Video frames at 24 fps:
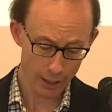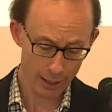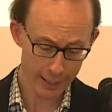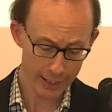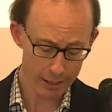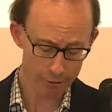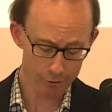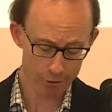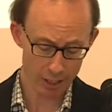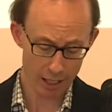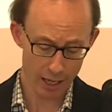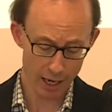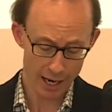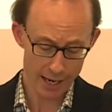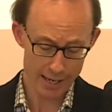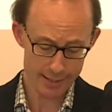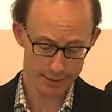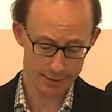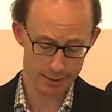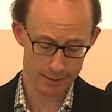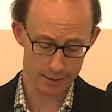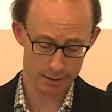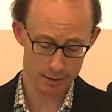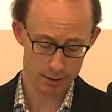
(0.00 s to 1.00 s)
Even
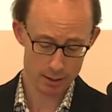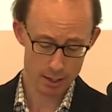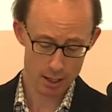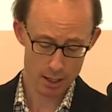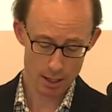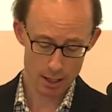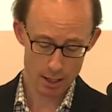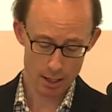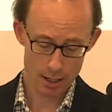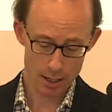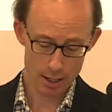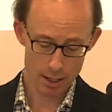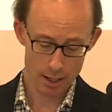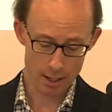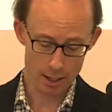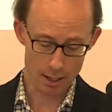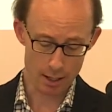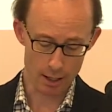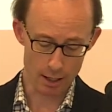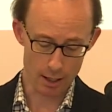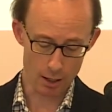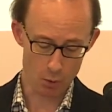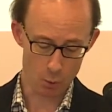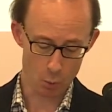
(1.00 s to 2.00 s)
ISIS
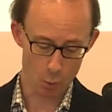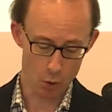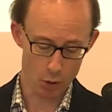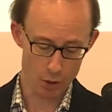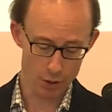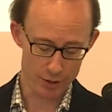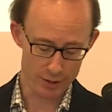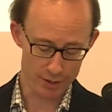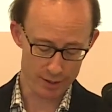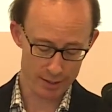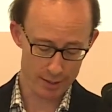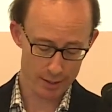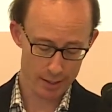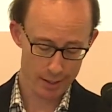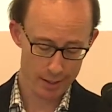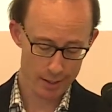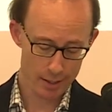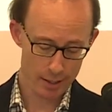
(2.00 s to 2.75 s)
was